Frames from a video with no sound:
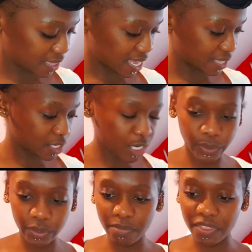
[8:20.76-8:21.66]
that the
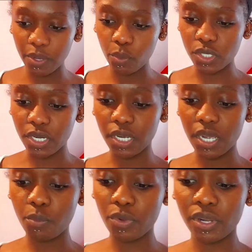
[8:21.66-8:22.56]
locum thing was going to
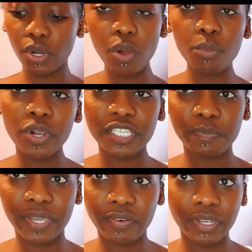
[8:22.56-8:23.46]
come with a lot more
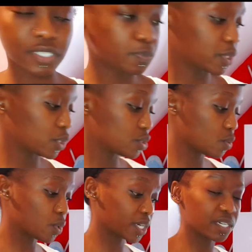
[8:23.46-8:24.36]
experience, because you're
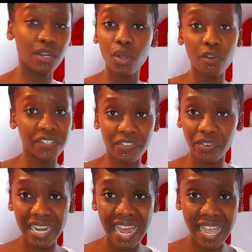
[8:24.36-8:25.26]
working a lot of
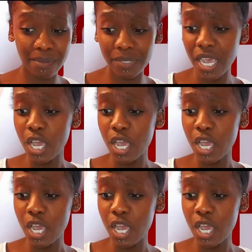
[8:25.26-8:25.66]
different labs,